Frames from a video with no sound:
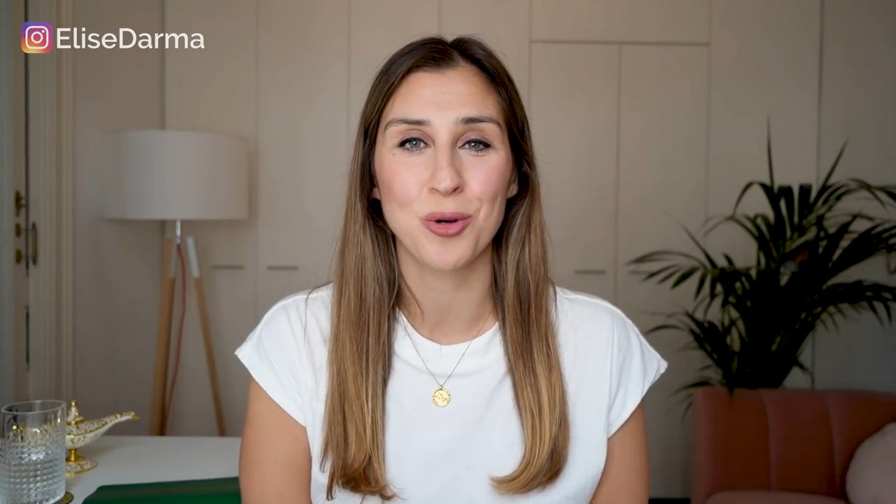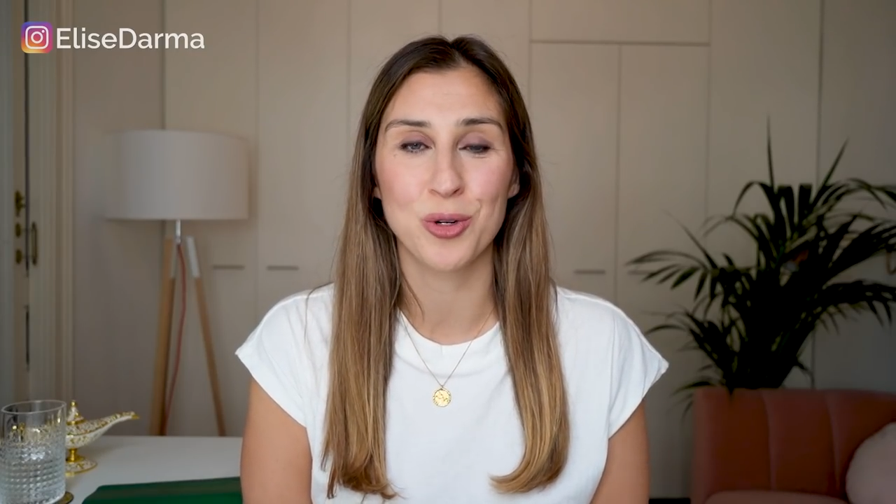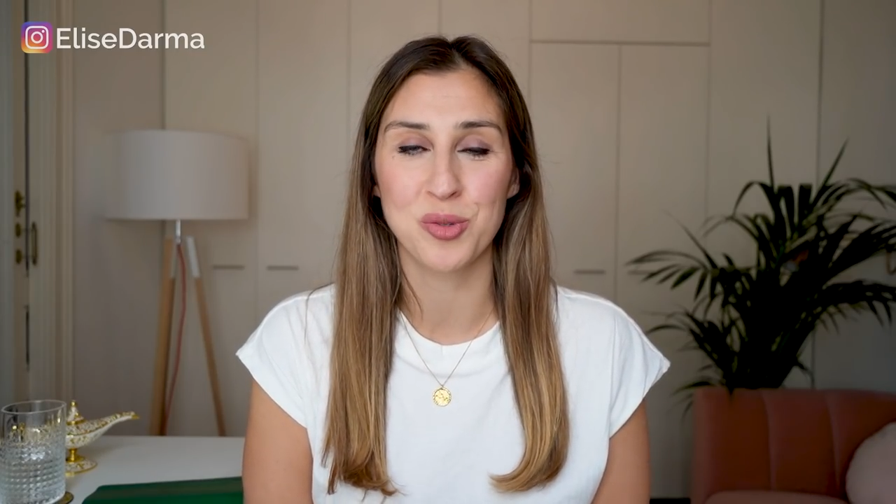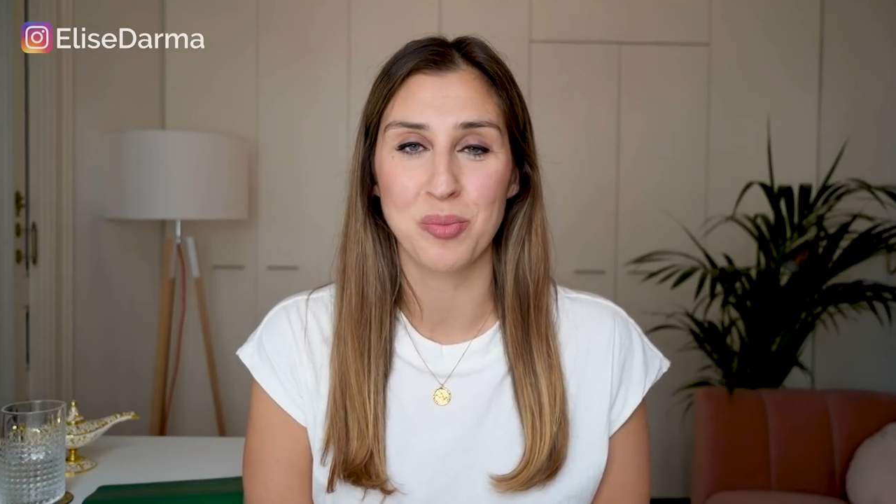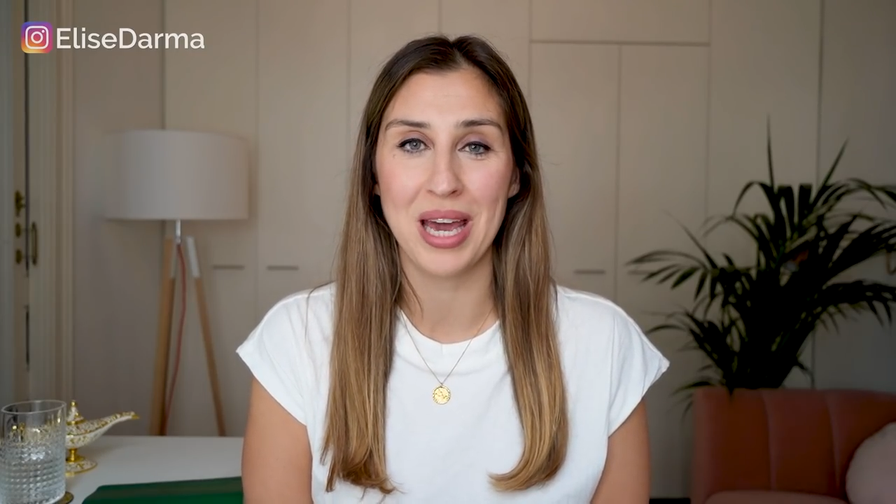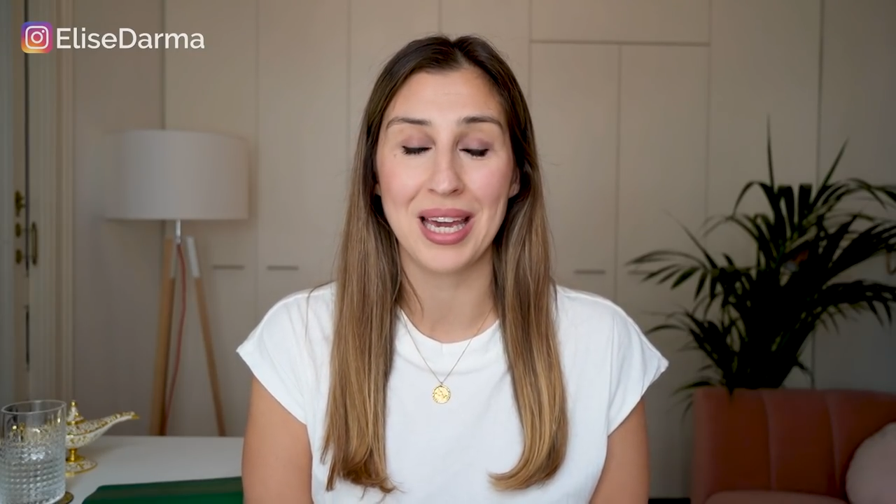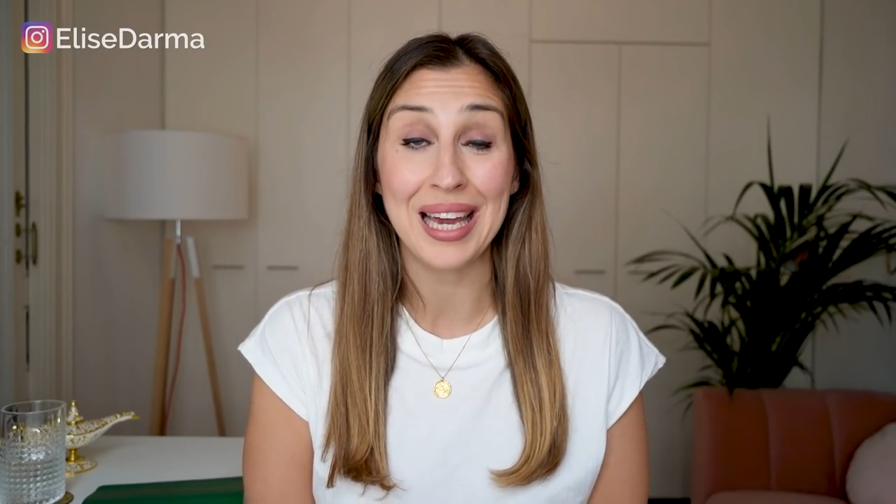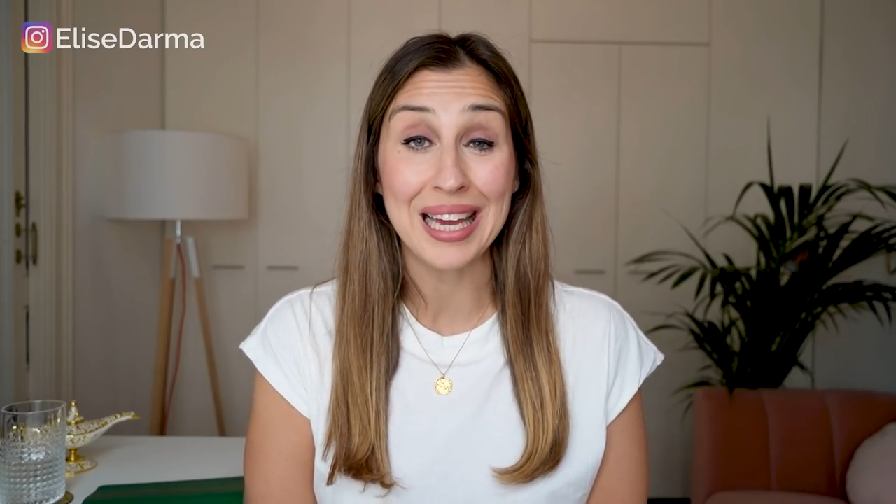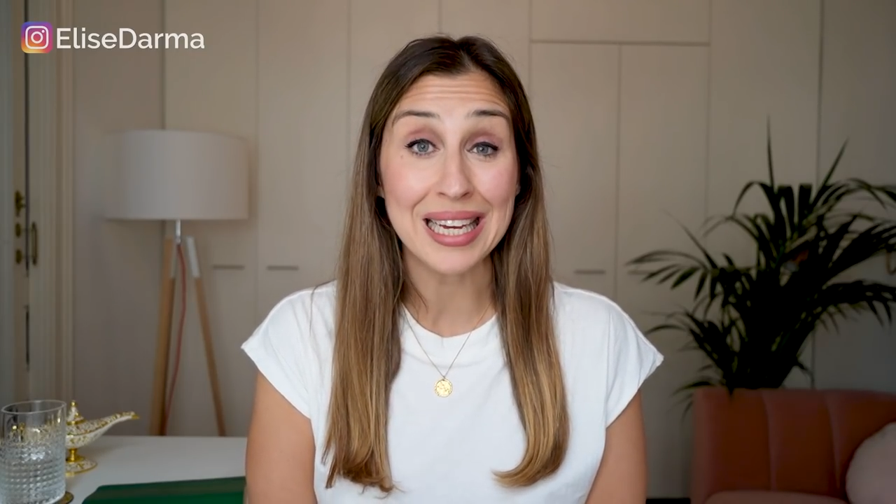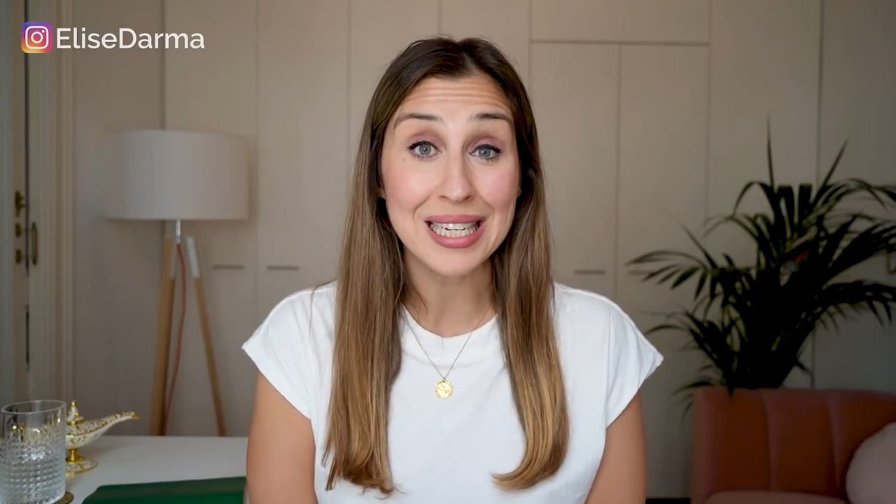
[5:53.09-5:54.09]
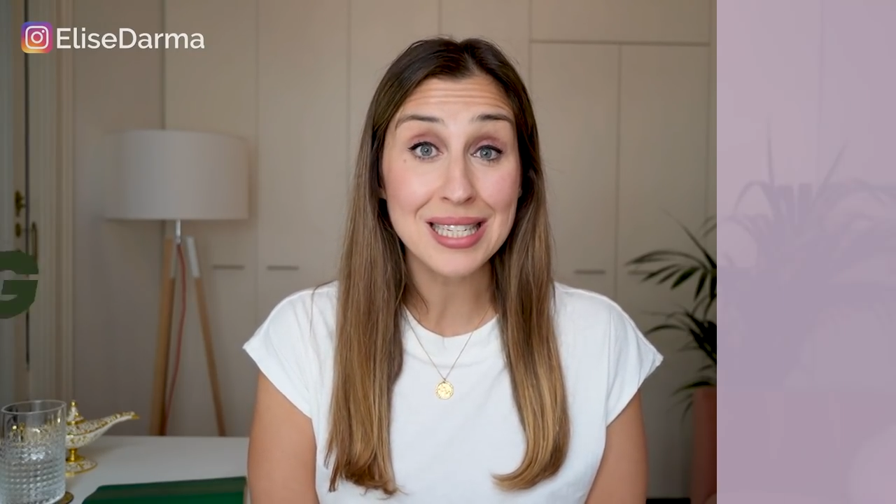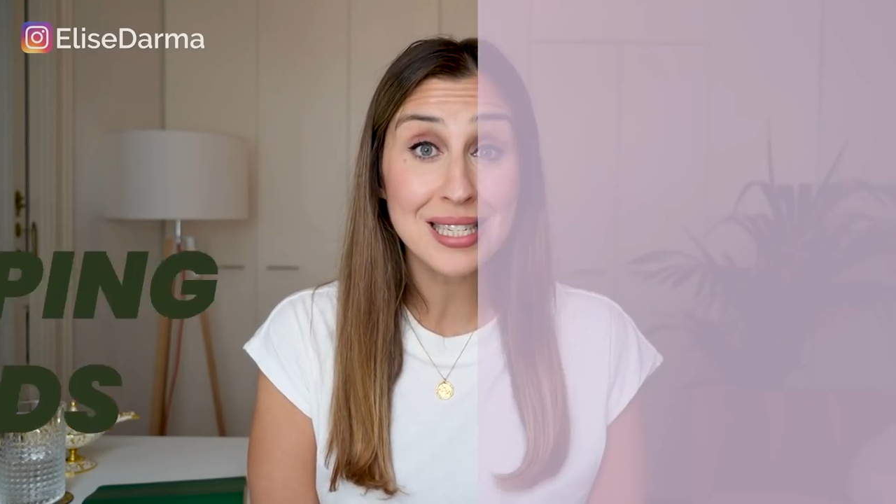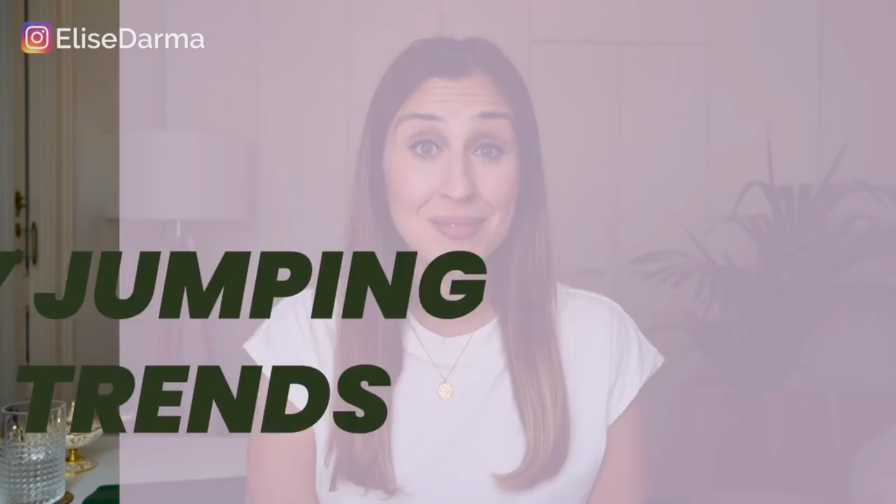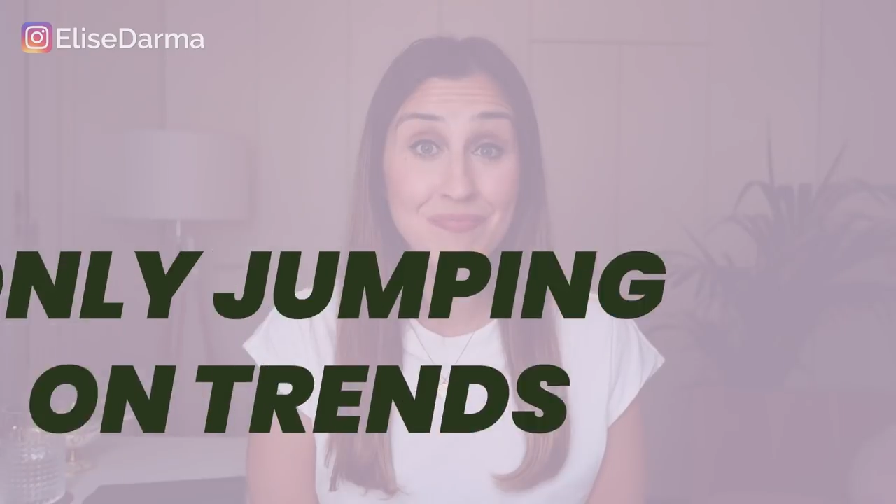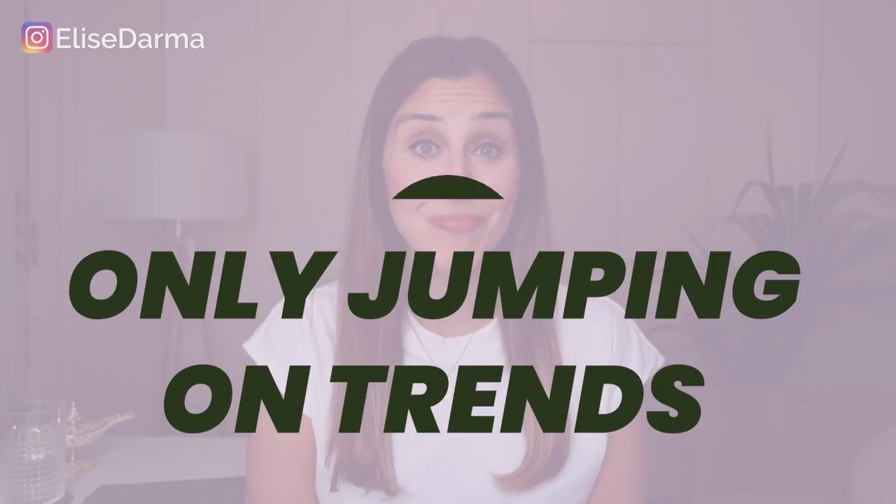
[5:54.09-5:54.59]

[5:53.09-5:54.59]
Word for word: owners make is